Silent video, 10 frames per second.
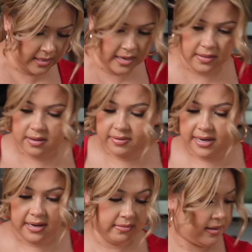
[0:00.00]
now that we
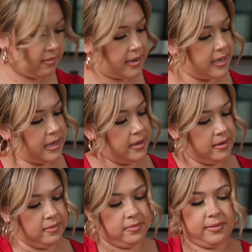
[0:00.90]
have that ready,
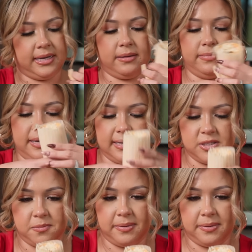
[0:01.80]
we can begin to